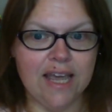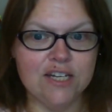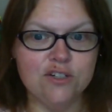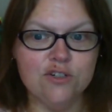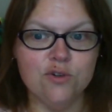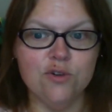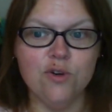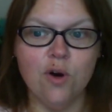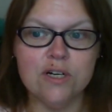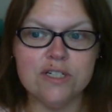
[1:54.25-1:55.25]
and you should
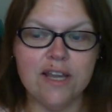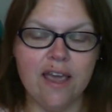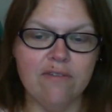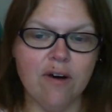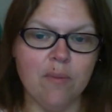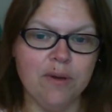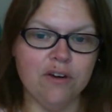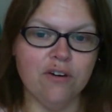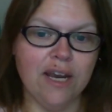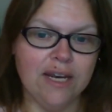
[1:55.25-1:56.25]
not ever be
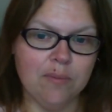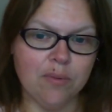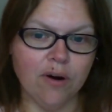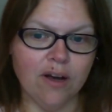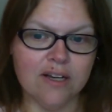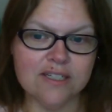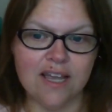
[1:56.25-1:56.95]
creating products